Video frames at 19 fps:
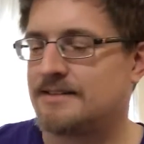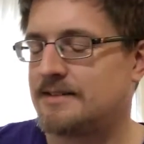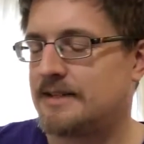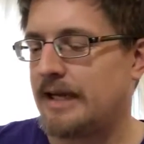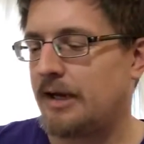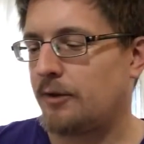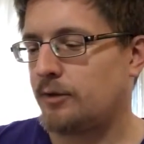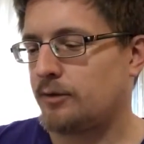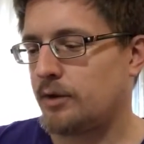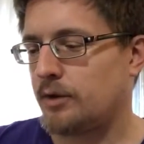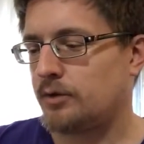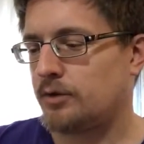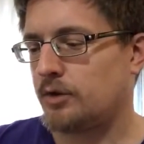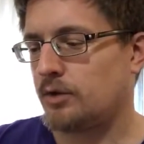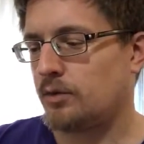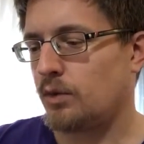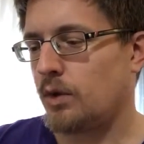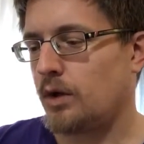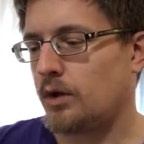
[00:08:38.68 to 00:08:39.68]
down the road to
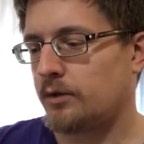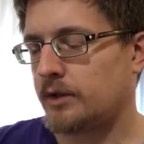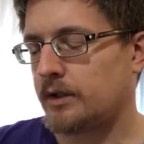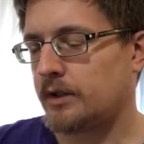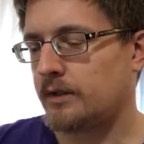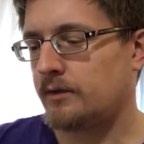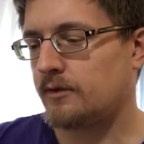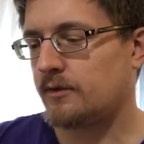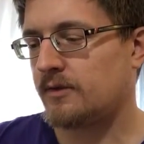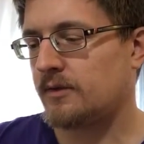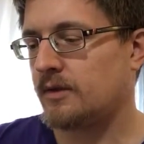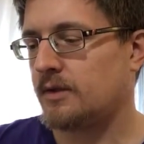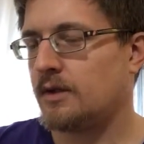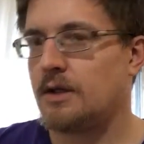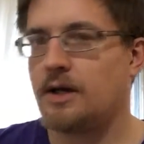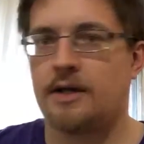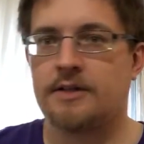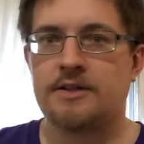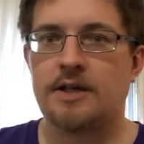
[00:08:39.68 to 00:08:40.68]
the Walgreens.
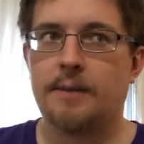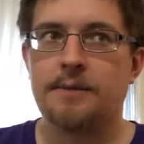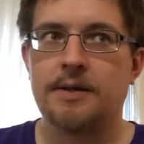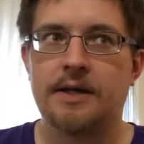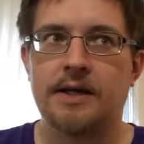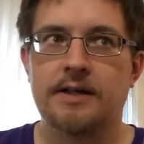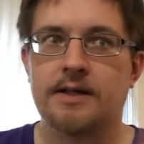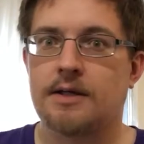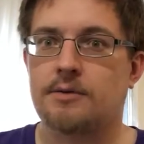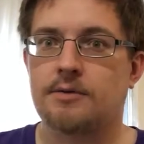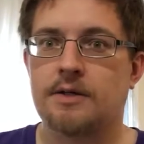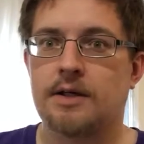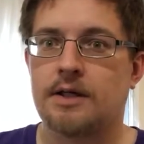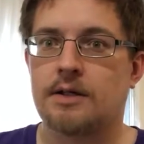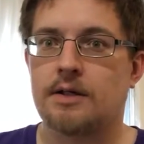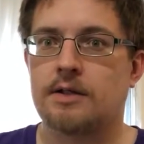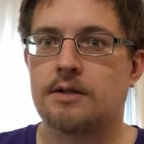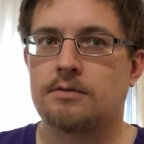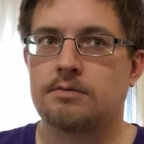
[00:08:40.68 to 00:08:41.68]
I stopped in, I think I was
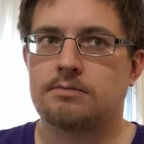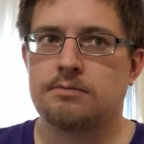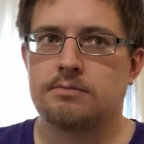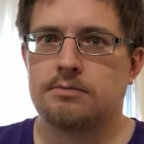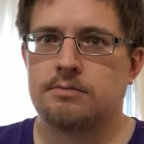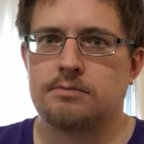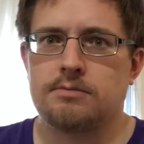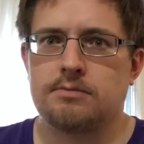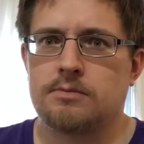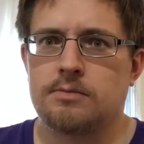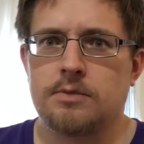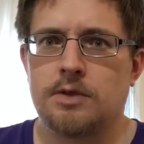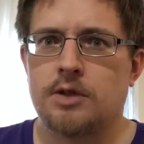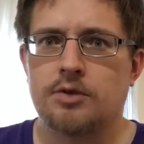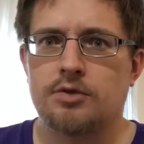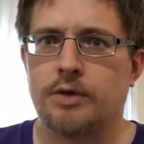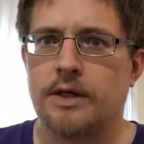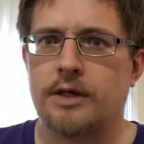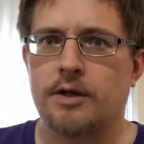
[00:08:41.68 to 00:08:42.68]
getting like a
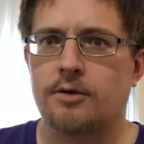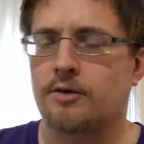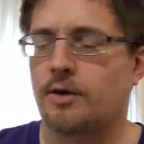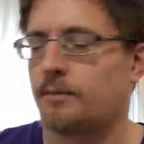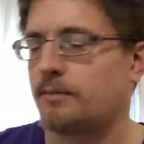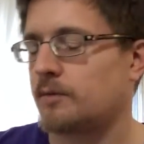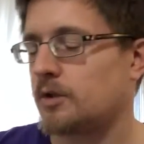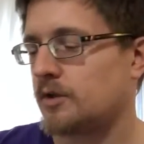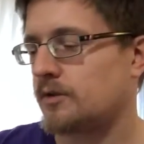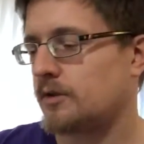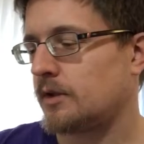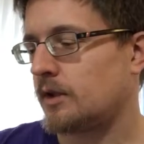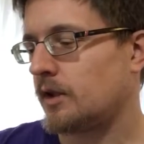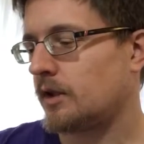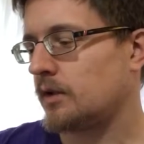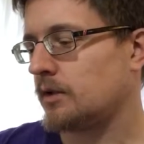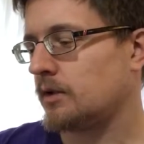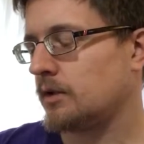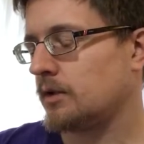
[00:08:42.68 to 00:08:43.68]
drink or something just
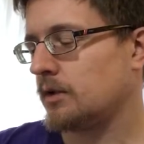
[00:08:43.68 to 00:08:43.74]
to,